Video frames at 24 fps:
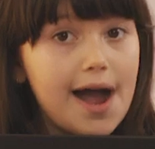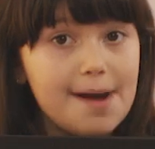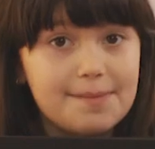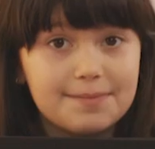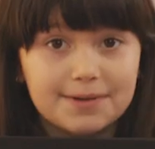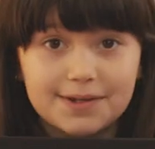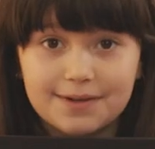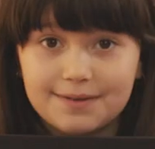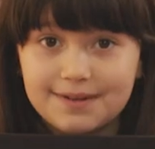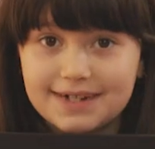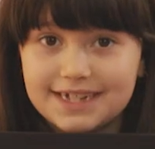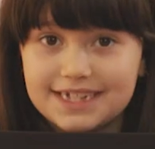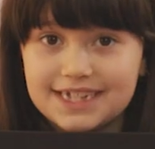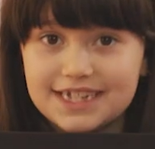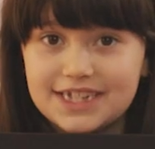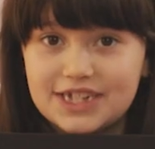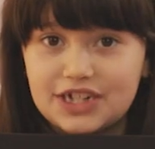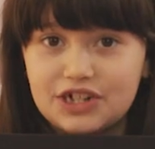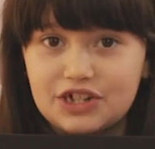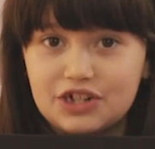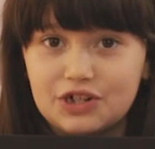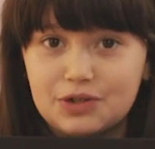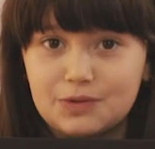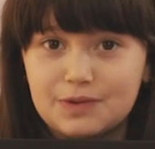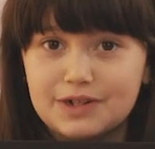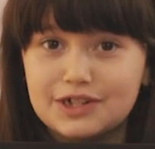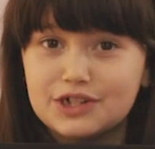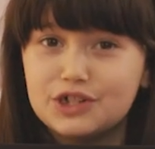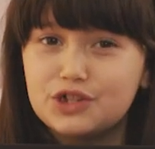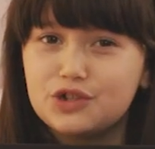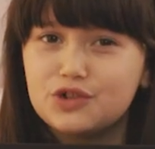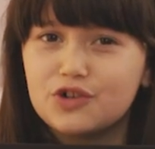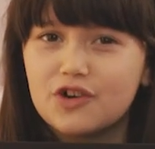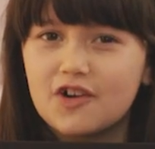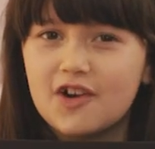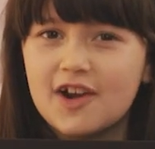I'm going to tell you
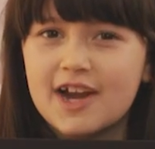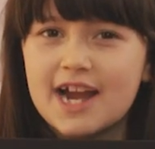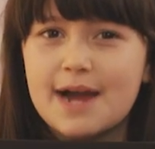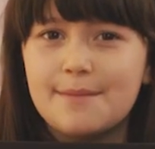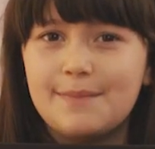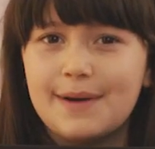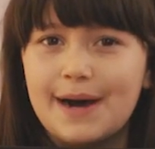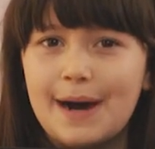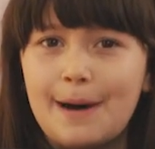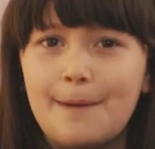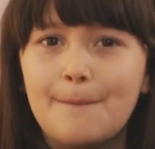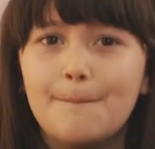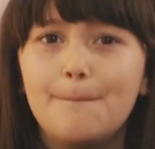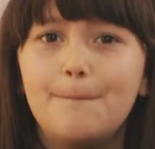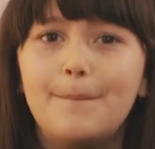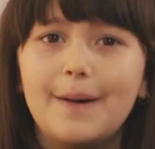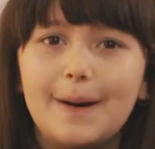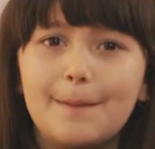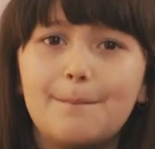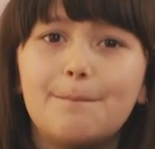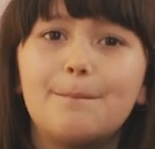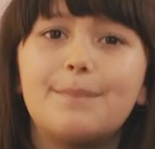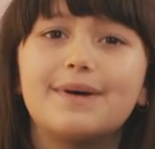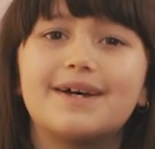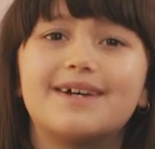a story about Bob.